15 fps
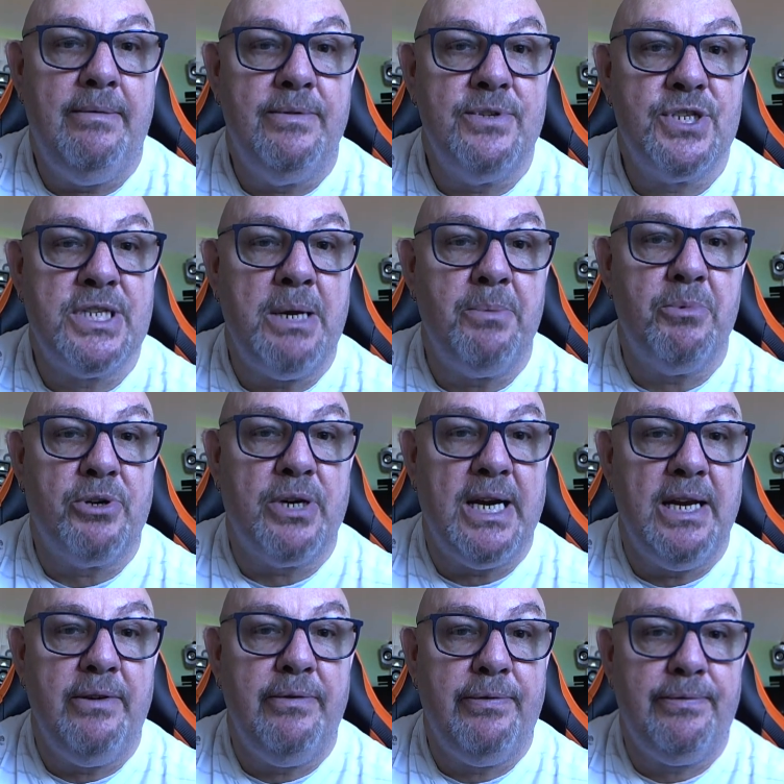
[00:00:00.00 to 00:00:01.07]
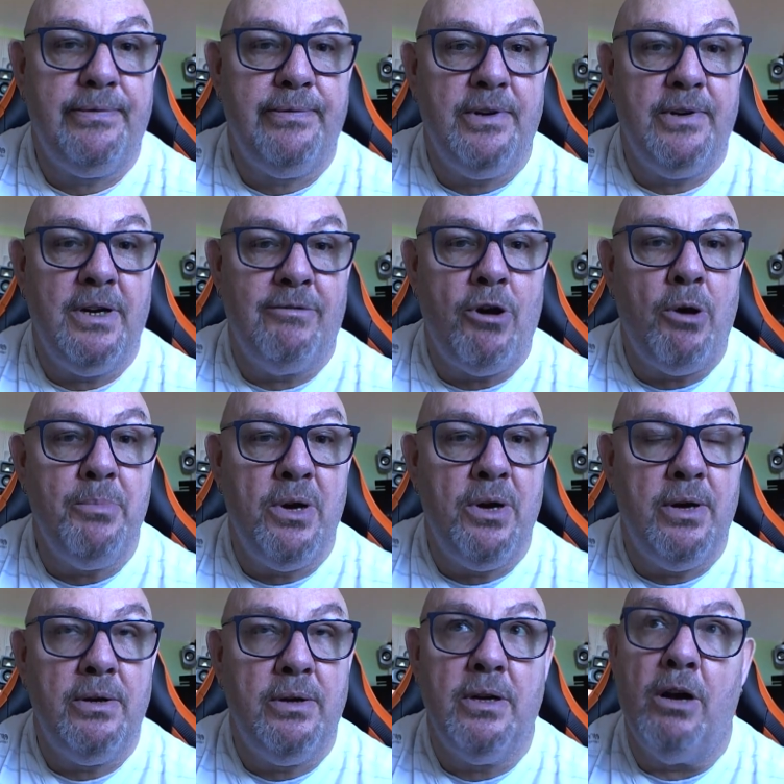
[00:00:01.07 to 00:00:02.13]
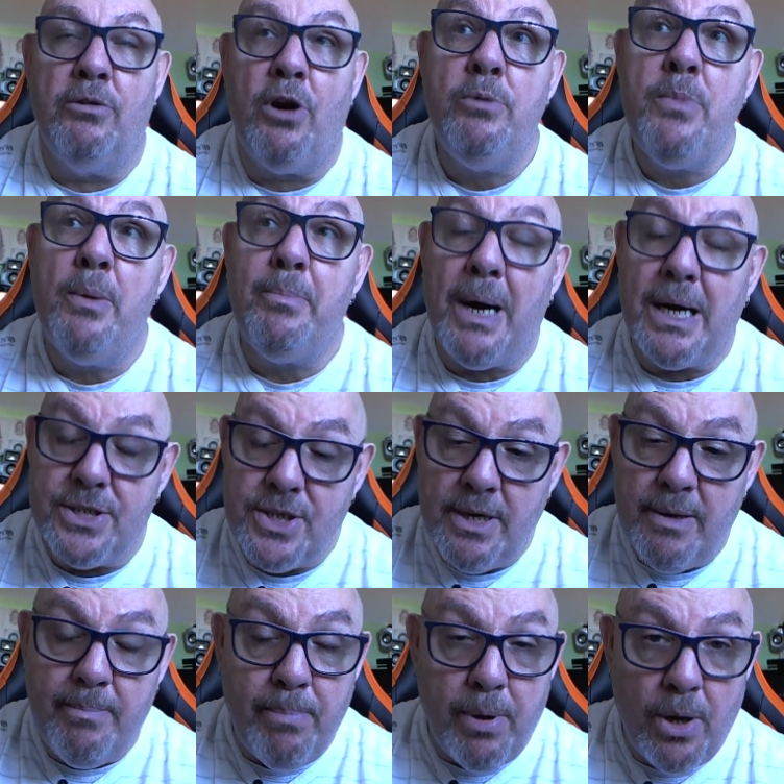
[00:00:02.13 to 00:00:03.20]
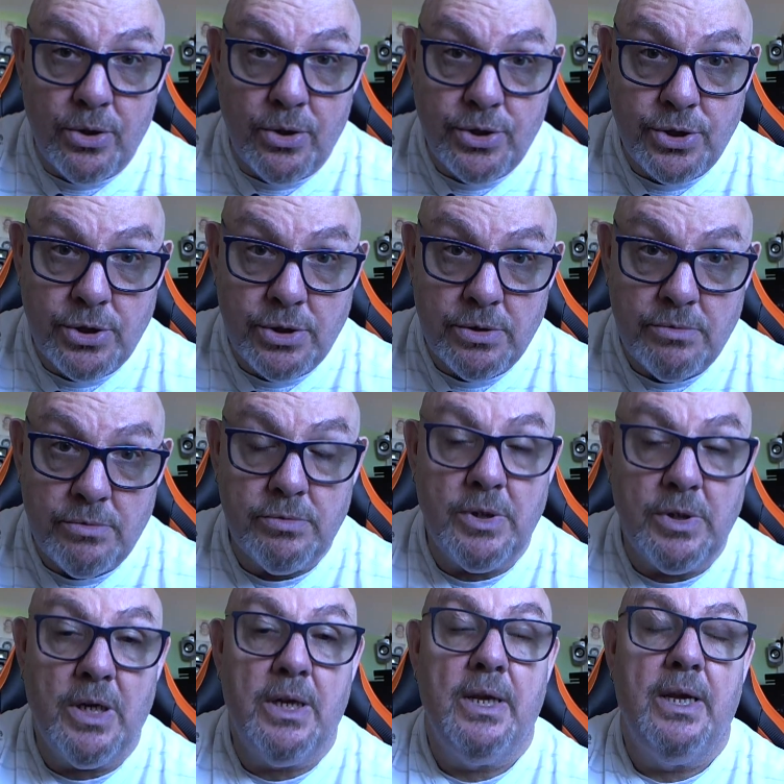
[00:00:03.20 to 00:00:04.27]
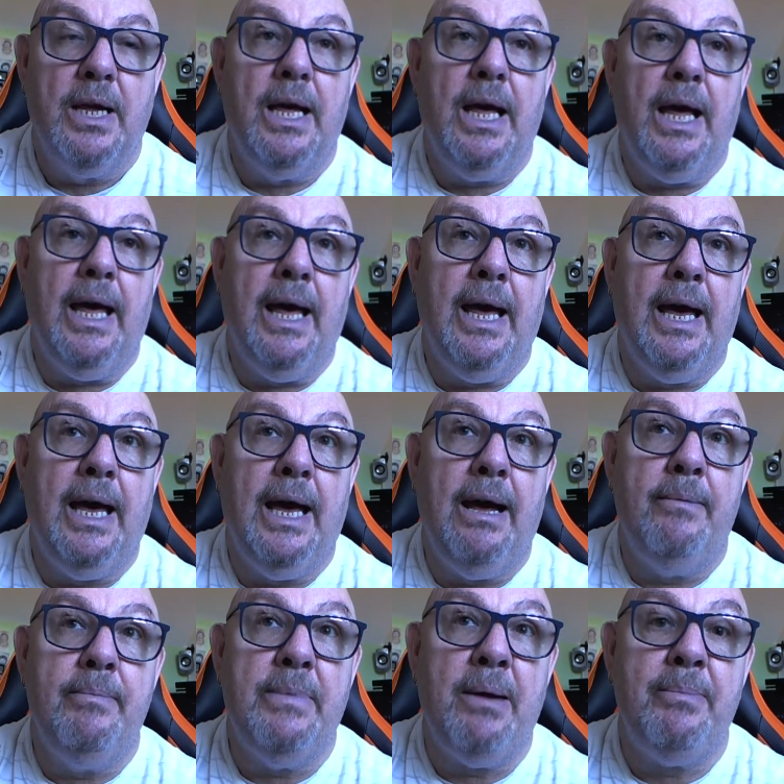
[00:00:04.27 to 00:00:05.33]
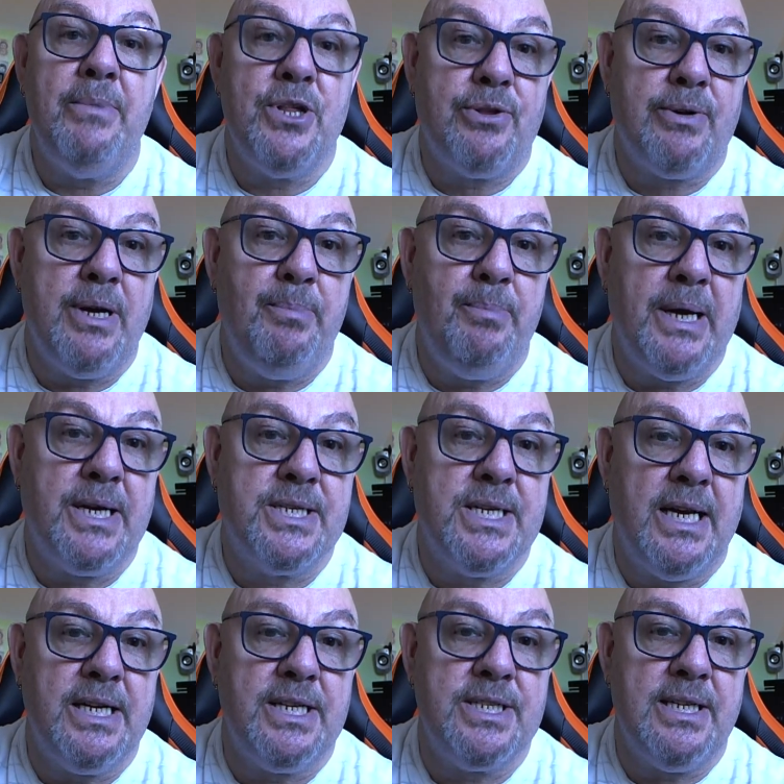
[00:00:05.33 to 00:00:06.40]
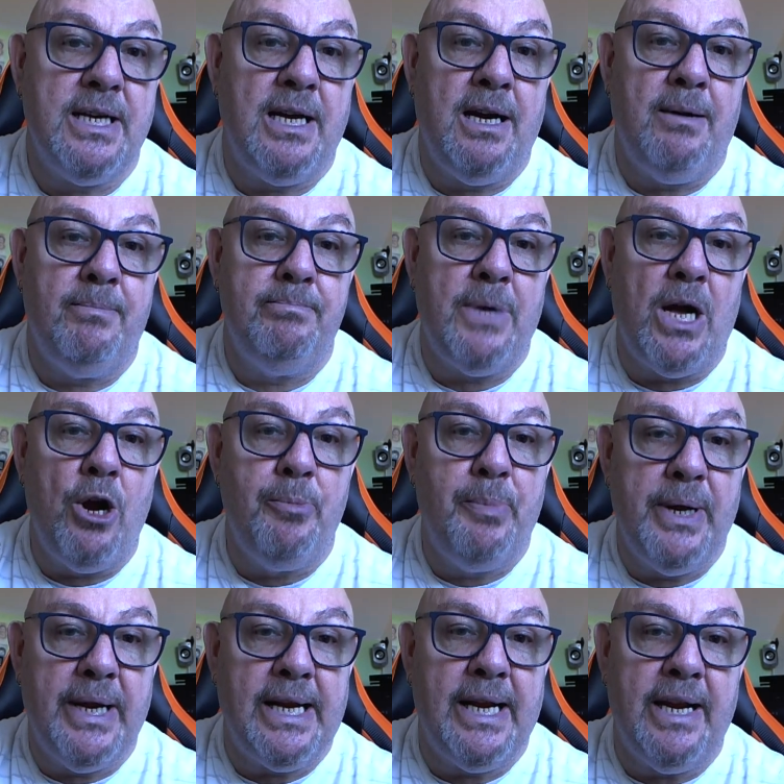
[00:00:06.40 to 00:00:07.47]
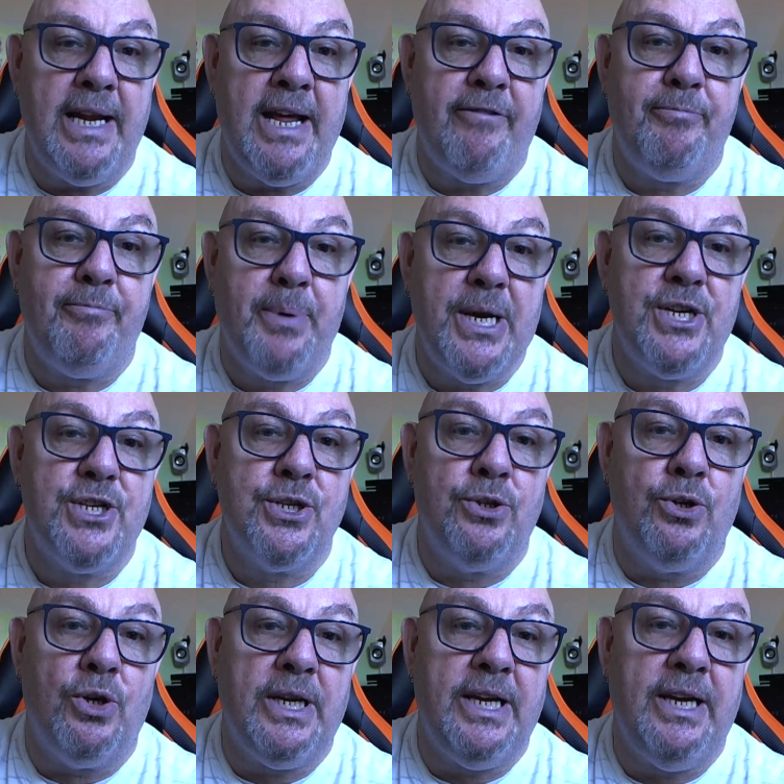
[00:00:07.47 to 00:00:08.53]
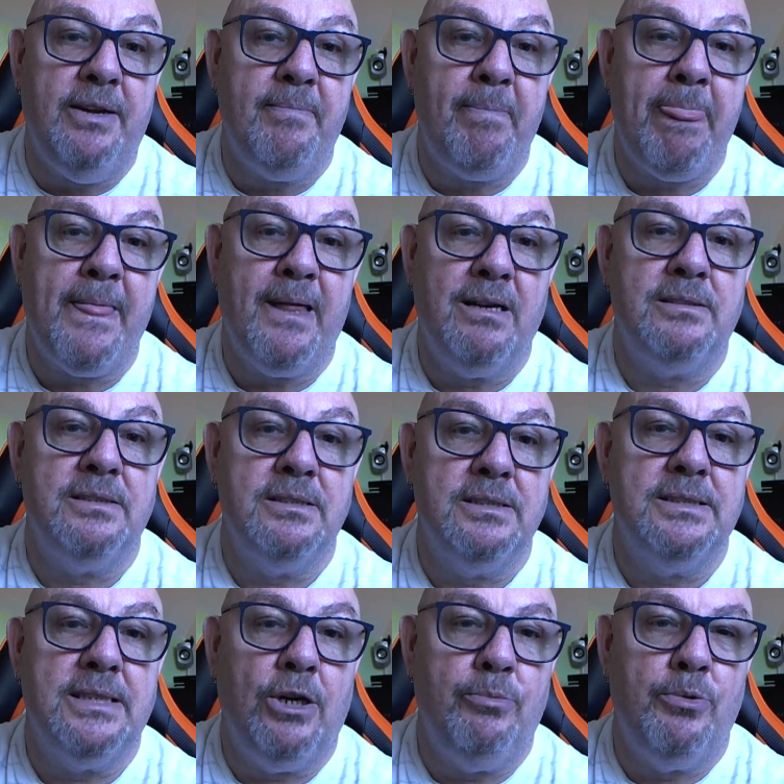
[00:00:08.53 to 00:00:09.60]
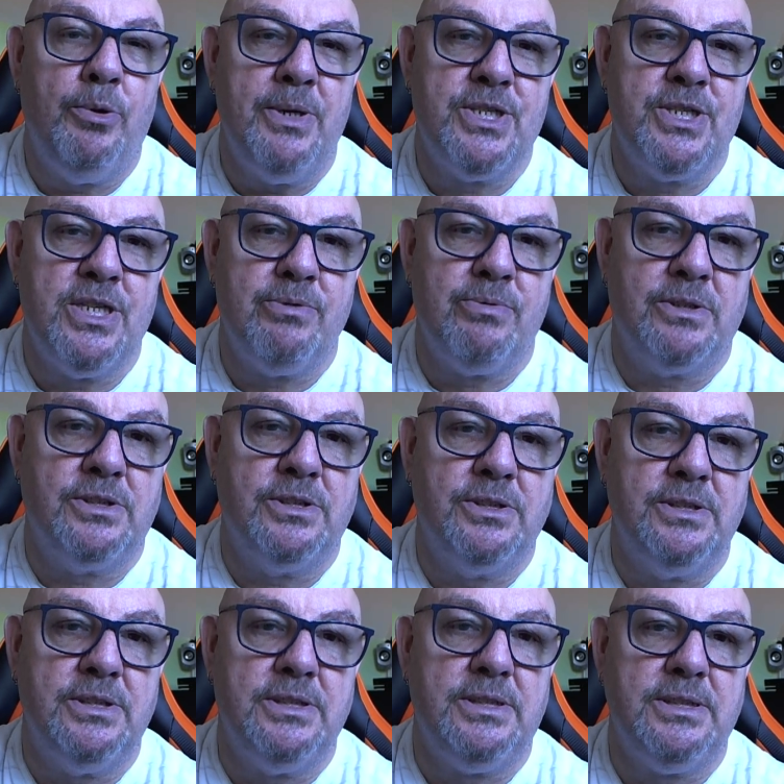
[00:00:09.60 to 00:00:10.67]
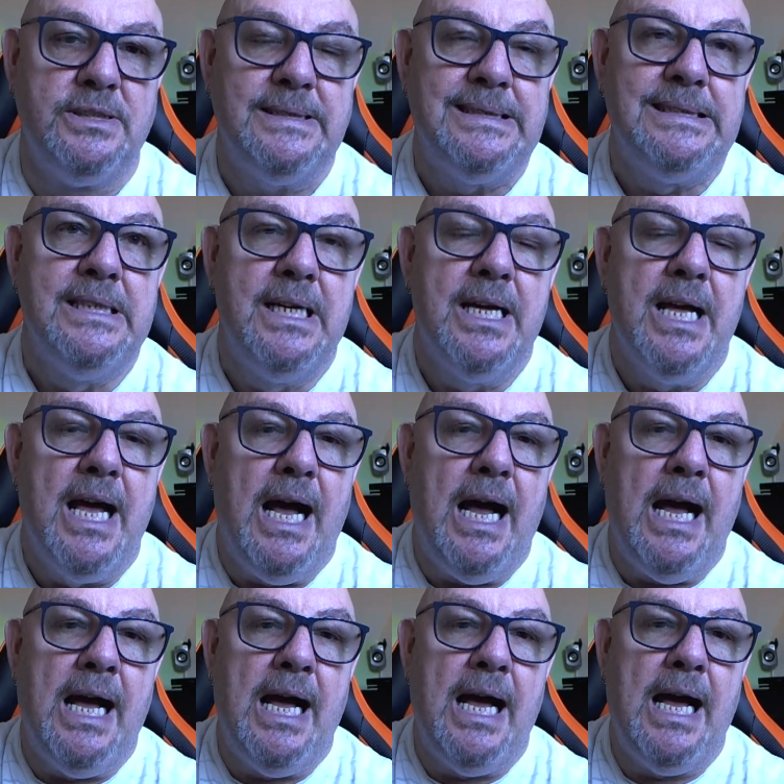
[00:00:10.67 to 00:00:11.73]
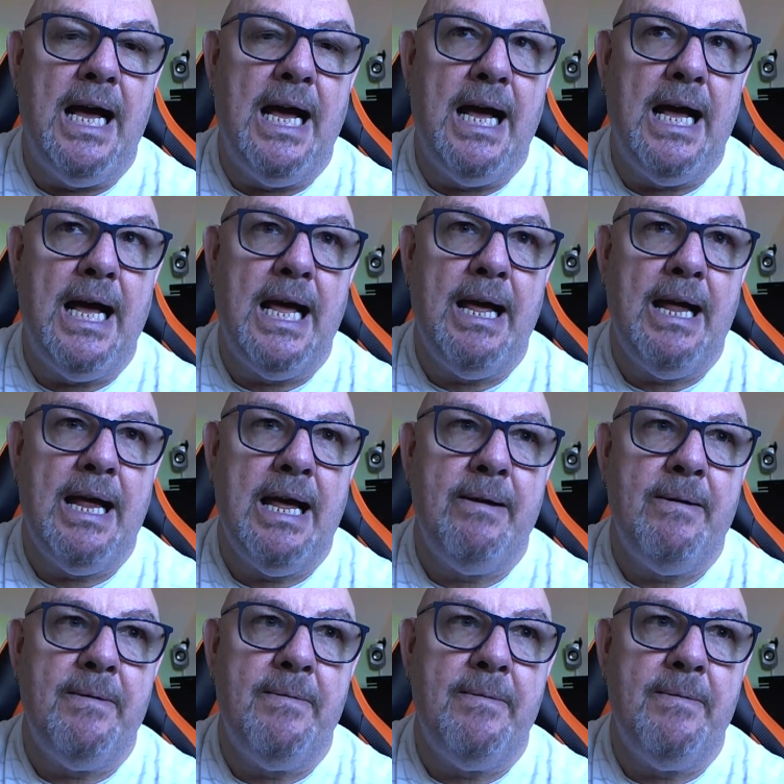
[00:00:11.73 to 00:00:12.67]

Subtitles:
Steam Crave Aromamizer Plus. They're my 3 big tanks. I'm hoping to get an FP shortly. Hope the missus watches this. I've